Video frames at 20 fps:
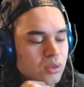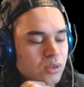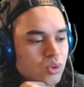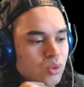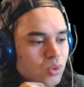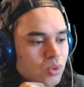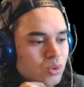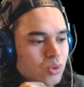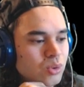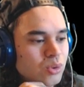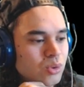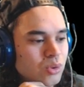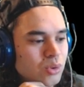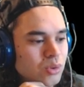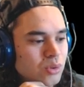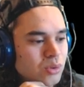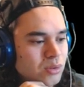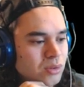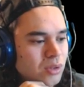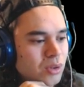
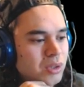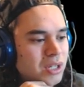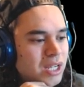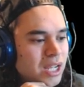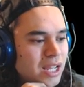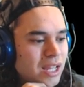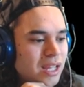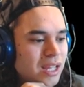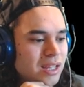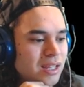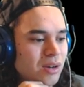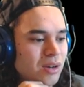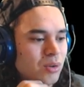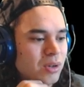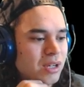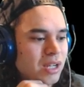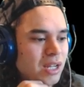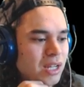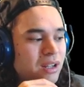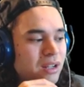Ooh, okay,
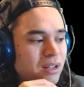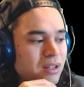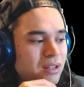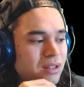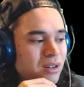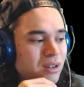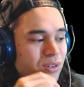okay.